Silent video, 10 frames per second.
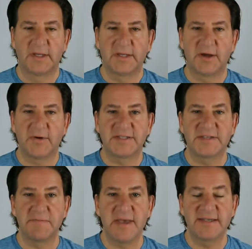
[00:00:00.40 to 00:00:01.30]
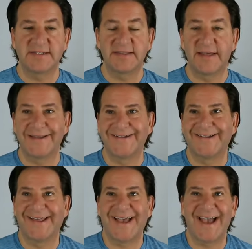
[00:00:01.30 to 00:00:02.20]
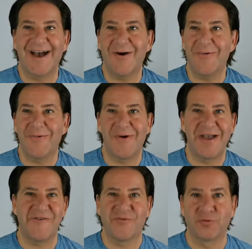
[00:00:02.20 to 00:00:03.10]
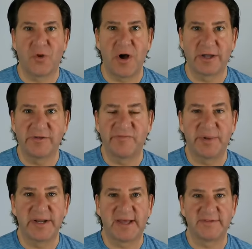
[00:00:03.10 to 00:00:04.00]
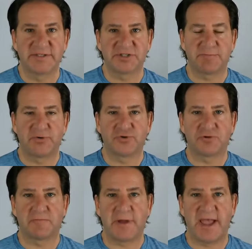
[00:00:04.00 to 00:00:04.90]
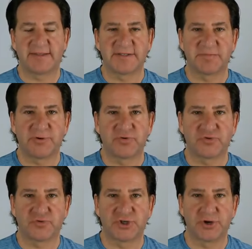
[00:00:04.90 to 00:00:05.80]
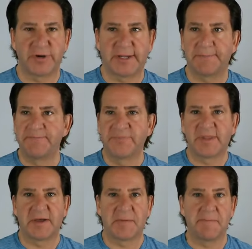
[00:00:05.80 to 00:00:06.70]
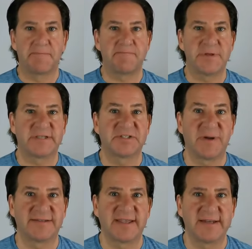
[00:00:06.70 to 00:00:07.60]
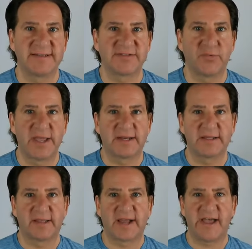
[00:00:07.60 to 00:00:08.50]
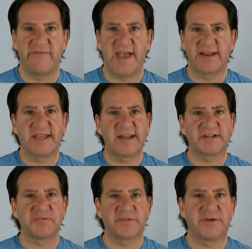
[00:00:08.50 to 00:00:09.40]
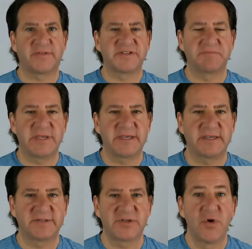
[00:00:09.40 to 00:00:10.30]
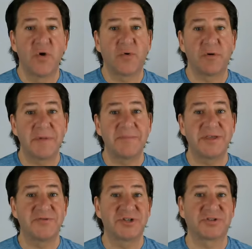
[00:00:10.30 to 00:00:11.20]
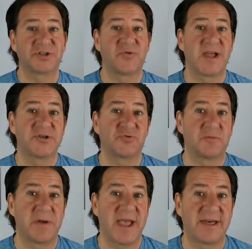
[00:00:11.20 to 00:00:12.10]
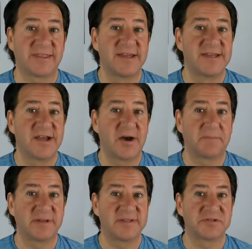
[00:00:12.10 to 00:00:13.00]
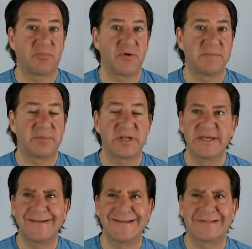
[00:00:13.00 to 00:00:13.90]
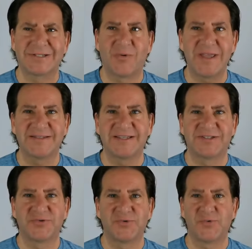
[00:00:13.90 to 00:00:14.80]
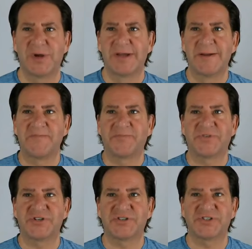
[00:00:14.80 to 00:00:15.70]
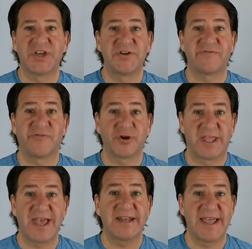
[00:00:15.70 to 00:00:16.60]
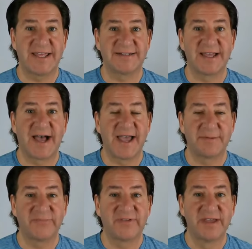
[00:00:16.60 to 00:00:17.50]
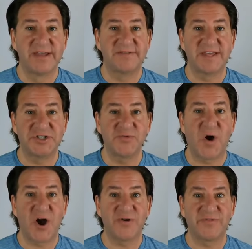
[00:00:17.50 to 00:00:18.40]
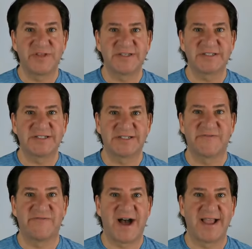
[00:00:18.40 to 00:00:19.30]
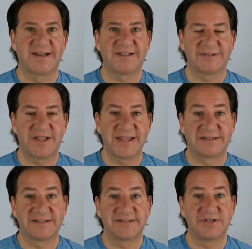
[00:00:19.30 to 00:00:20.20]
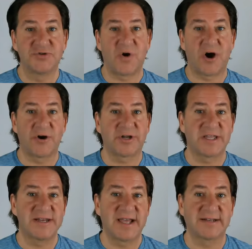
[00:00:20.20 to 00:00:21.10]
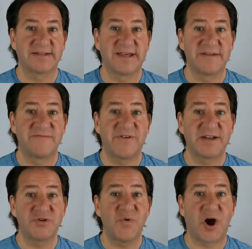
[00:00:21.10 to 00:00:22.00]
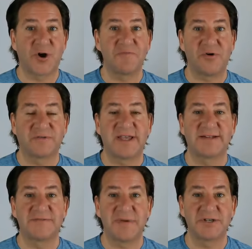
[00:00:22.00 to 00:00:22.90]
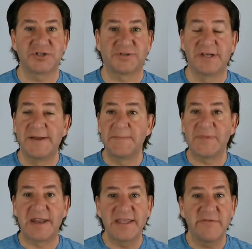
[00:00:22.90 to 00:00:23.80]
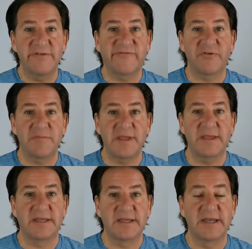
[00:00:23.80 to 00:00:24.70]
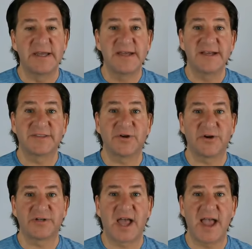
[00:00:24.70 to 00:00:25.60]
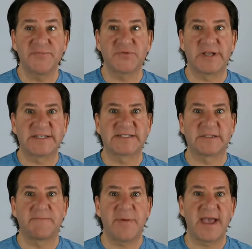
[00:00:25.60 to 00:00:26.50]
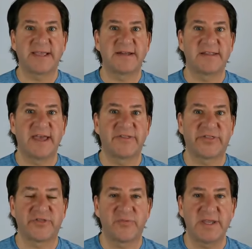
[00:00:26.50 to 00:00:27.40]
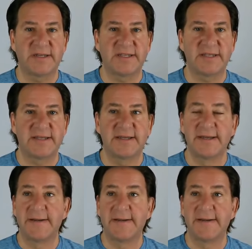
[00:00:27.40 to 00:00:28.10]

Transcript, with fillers: You know, it's amazing that however long you've been on this spiritual path, this spiritual journey, a big spontaneous awakening like I've had, connection with all these beings, or maybe you took the gradual path up to this point, but it's so easy to just forget at times that you are this divine light, that you are connected, that in fact you are multidimensional. And even for me, there are times when I slip back into that 3D